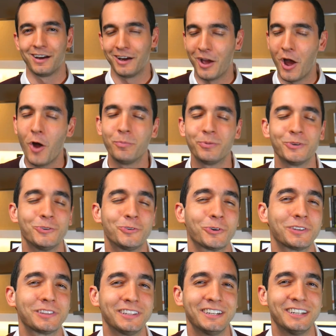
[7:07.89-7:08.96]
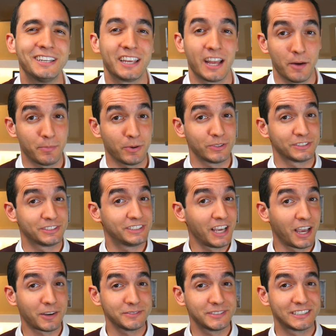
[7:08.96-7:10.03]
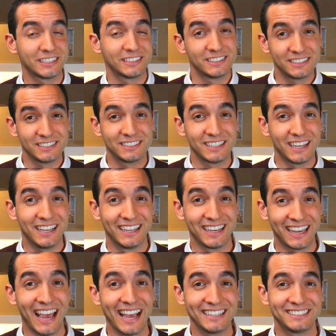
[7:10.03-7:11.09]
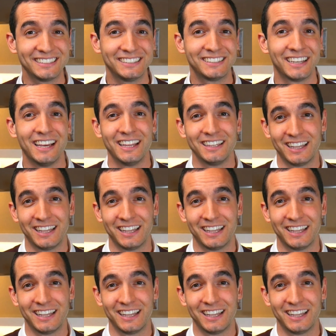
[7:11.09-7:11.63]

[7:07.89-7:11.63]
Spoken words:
I hope you enjoyed learning about the circumstances and the cases